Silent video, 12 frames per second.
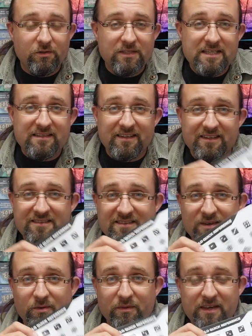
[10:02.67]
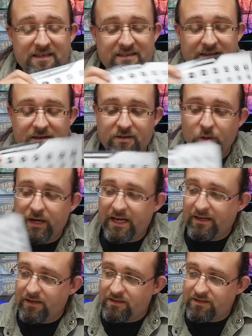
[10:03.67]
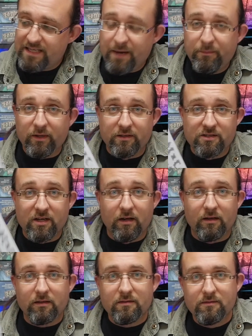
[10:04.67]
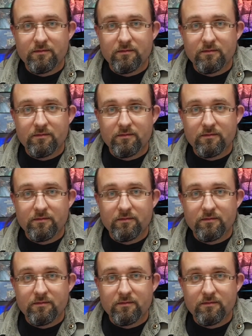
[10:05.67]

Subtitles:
need to consult this annoying template chart.